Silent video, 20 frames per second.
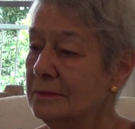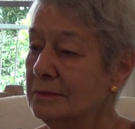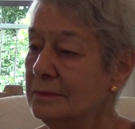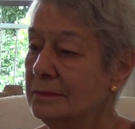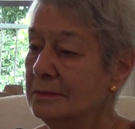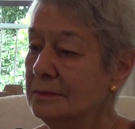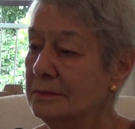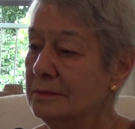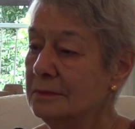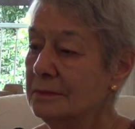
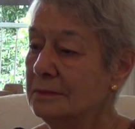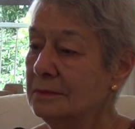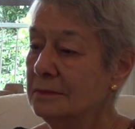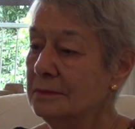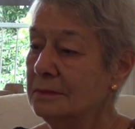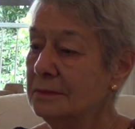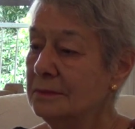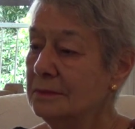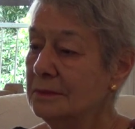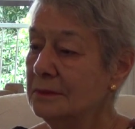
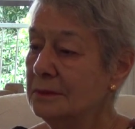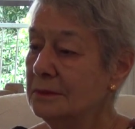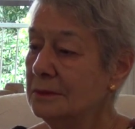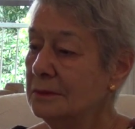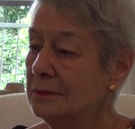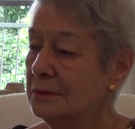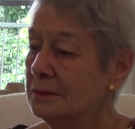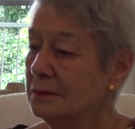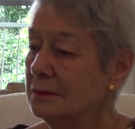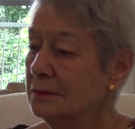
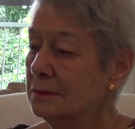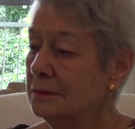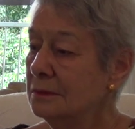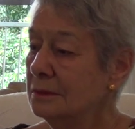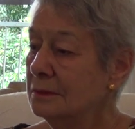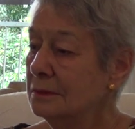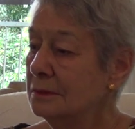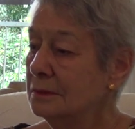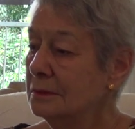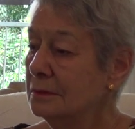
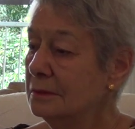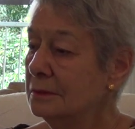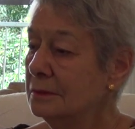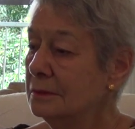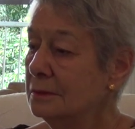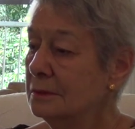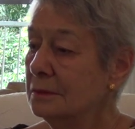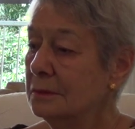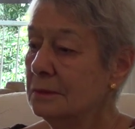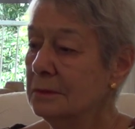
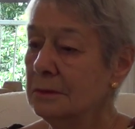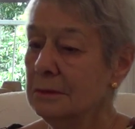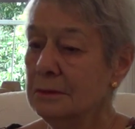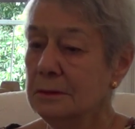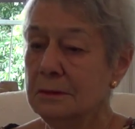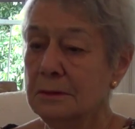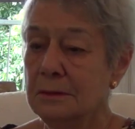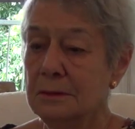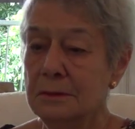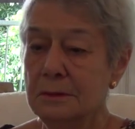
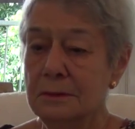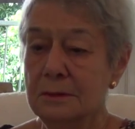(no one is talking)